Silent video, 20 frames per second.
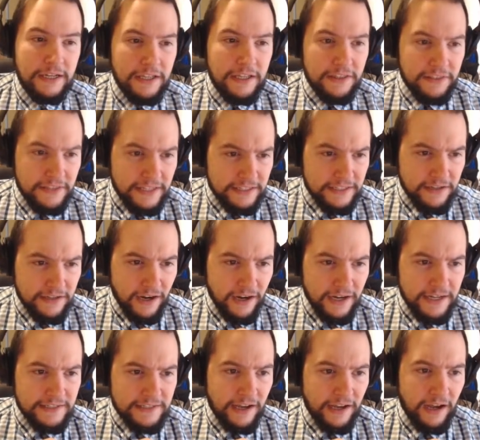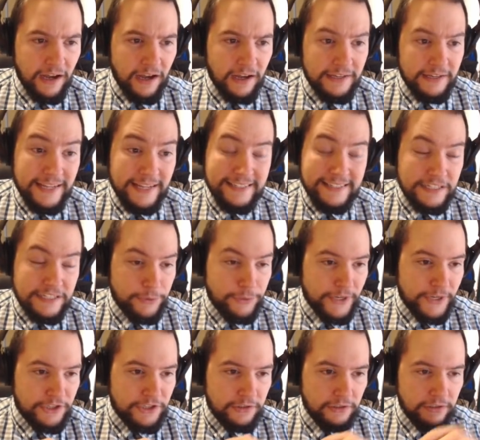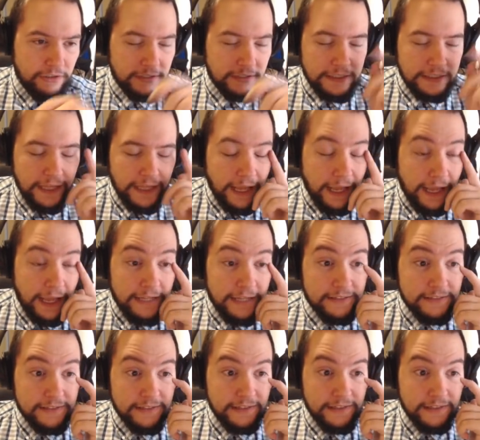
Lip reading: These guys are less situational and